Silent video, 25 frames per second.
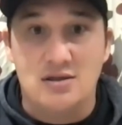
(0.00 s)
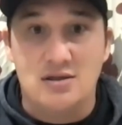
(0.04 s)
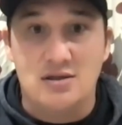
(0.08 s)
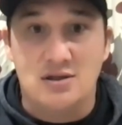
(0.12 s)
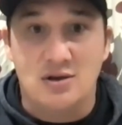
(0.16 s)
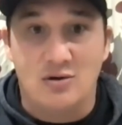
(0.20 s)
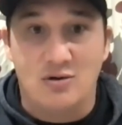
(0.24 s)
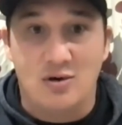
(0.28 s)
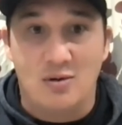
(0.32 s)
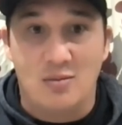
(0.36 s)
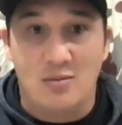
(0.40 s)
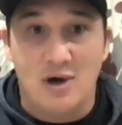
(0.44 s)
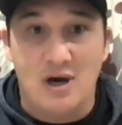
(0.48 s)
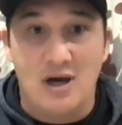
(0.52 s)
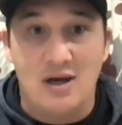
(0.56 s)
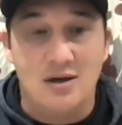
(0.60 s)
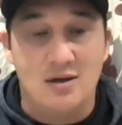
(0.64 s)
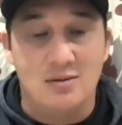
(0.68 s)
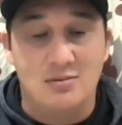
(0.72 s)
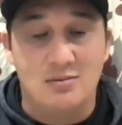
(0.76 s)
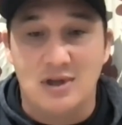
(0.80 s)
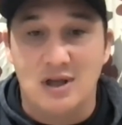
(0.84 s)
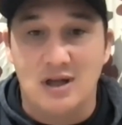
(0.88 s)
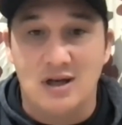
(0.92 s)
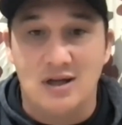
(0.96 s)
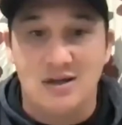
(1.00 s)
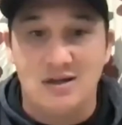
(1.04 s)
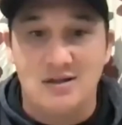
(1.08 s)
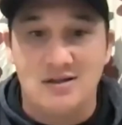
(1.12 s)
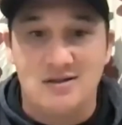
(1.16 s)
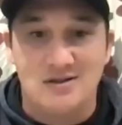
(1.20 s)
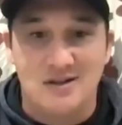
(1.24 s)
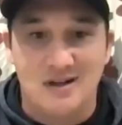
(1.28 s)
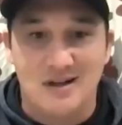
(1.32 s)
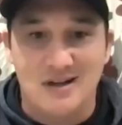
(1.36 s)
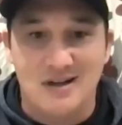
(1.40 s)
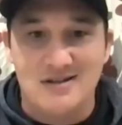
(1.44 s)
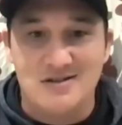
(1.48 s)
remind him that
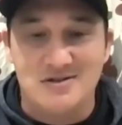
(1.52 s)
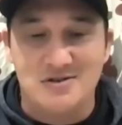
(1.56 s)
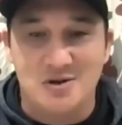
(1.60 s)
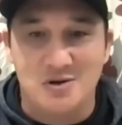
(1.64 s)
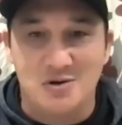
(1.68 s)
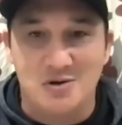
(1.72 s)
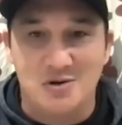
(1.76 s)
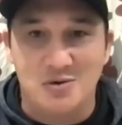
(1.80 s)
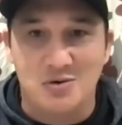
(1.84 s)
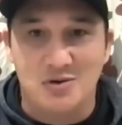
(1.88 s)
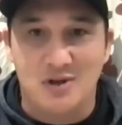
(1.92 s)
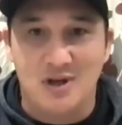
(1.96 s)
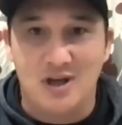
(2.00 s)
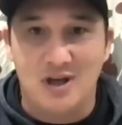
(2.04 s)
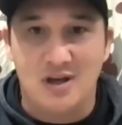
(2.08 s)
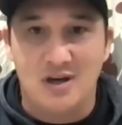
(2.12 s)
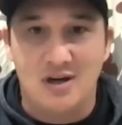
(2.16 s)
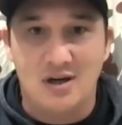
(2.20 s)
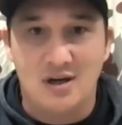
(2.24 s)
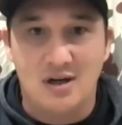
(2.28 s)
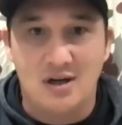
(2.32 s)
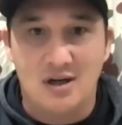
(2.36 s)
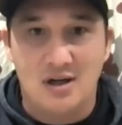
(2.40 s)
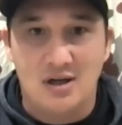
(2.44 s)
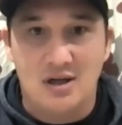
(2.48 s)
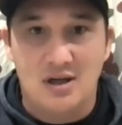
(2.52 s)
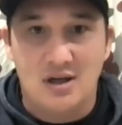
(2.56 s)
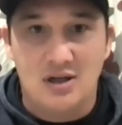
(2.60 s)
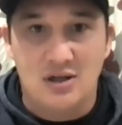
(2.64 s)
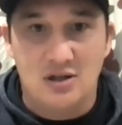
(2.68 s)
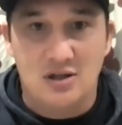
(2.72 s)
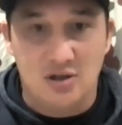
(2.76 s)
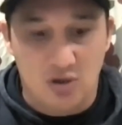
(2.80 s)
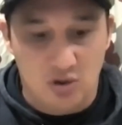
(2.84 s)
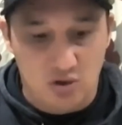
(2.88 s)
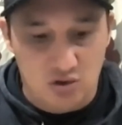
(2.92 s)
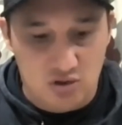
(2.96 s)
he's not all that, you know.